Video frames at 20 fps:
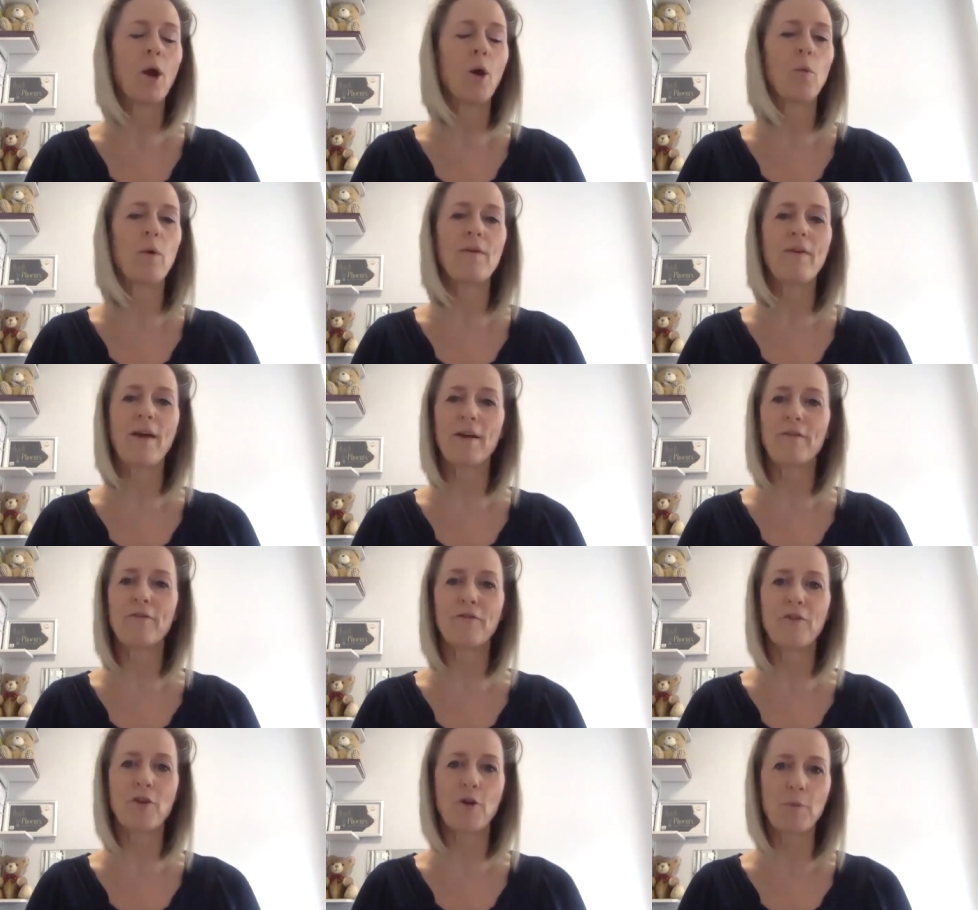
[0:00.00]
We've had
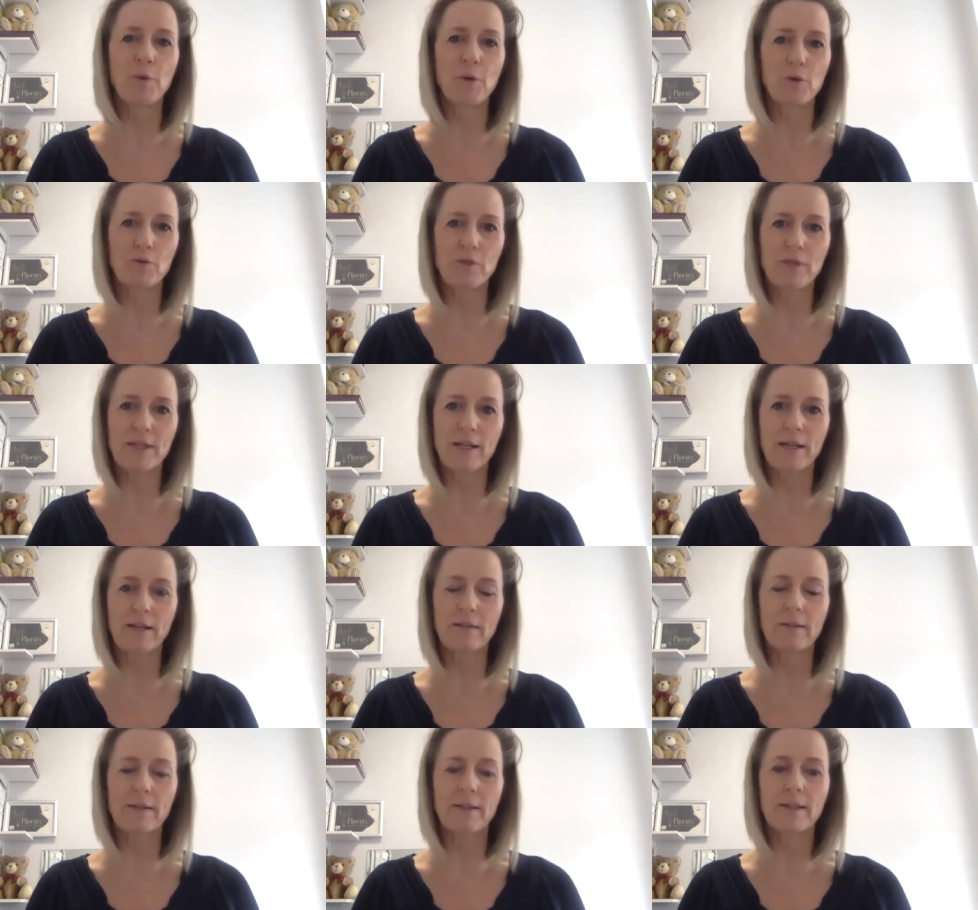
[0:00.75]
phenomenal
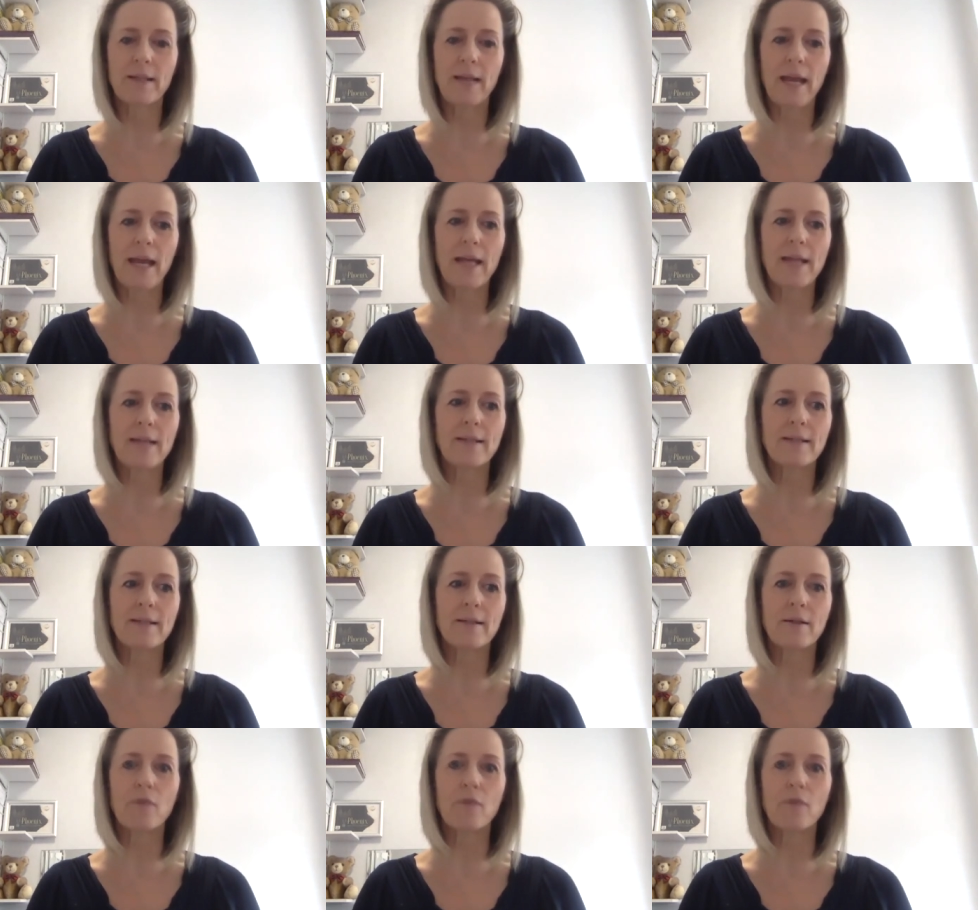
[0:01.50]
results. It
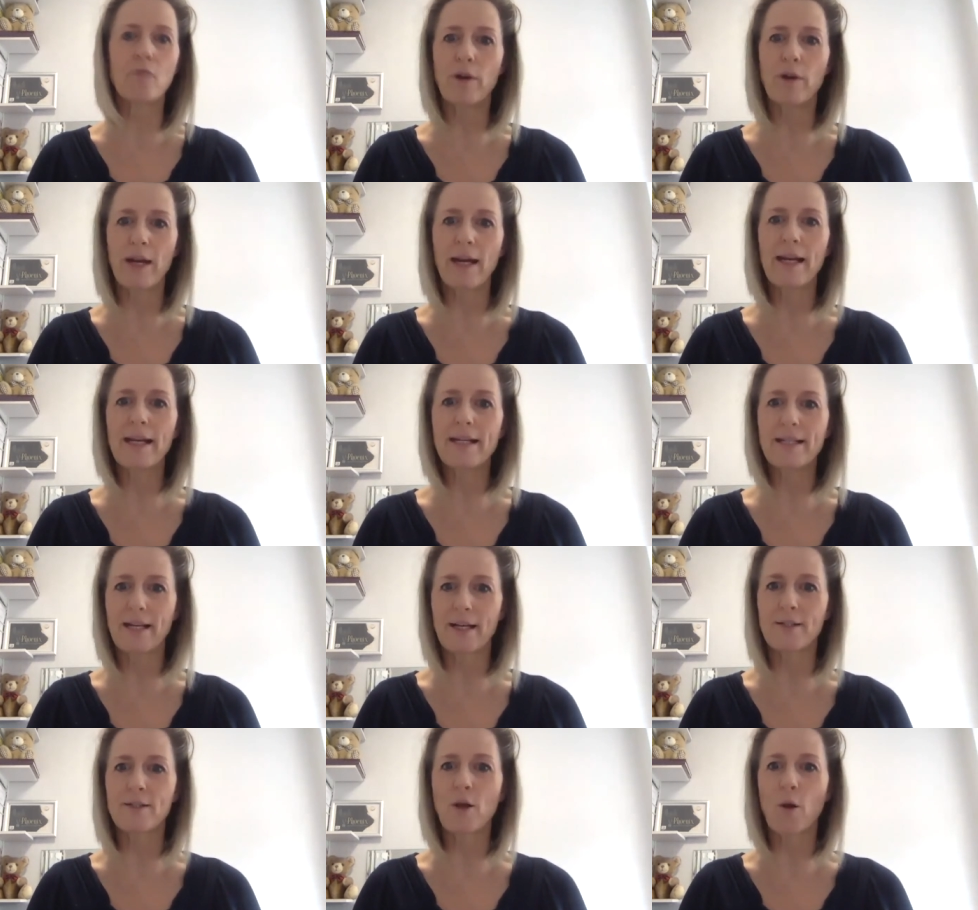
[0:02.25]
really
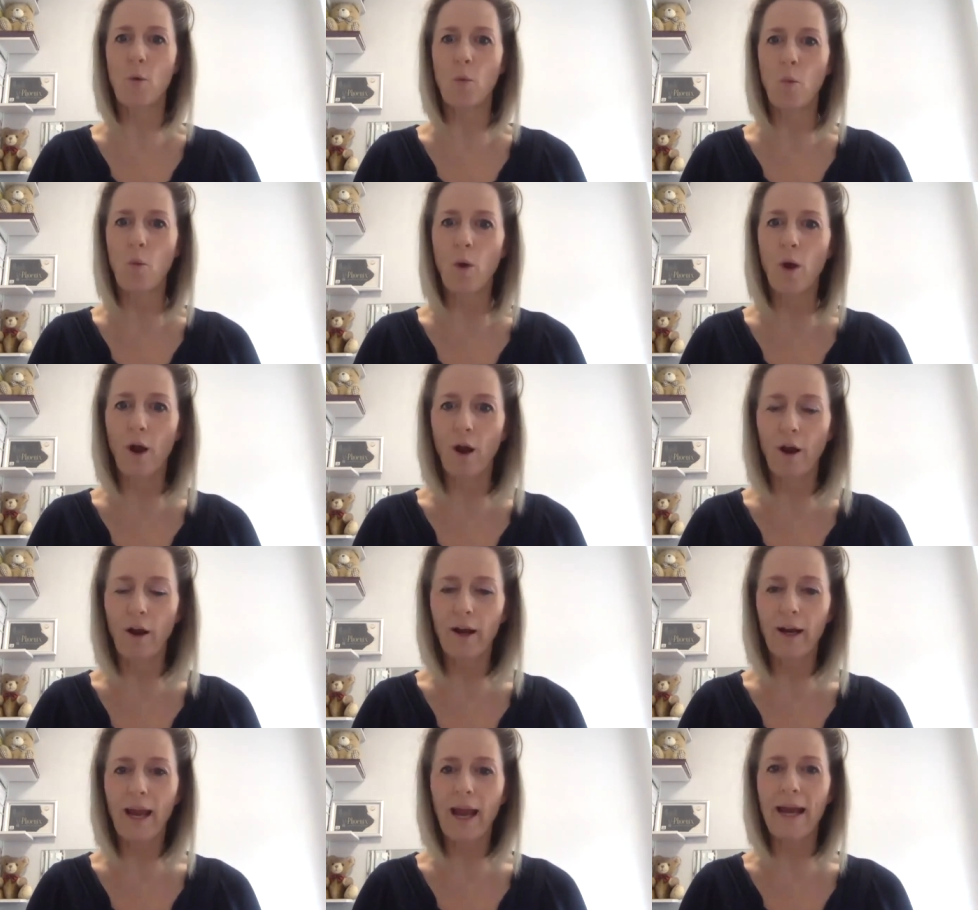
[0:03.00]
does
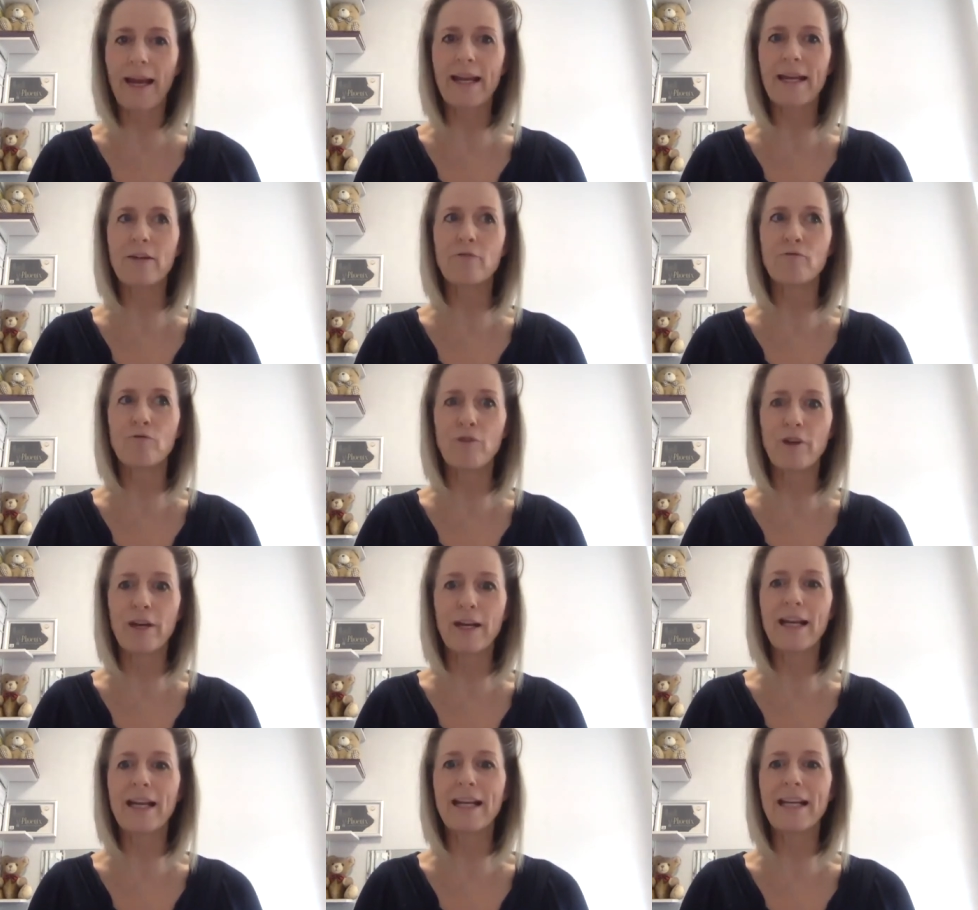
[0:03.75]
work, and it
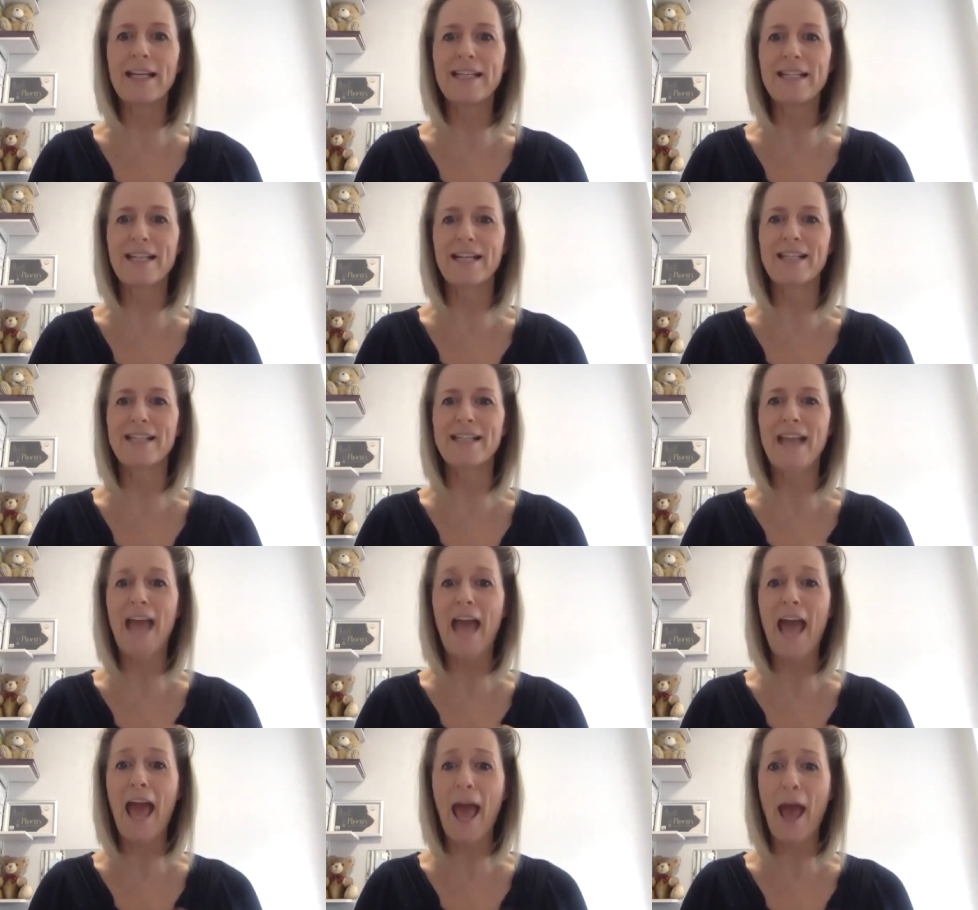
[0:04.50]
really does
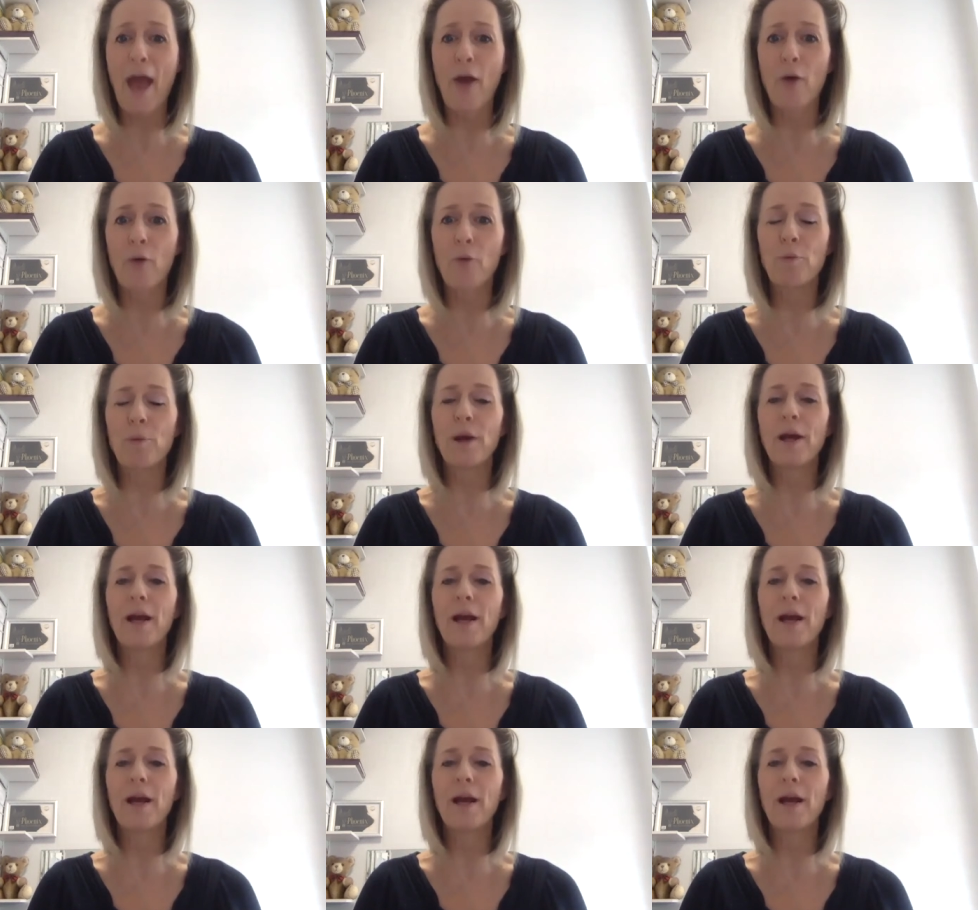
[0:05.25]
help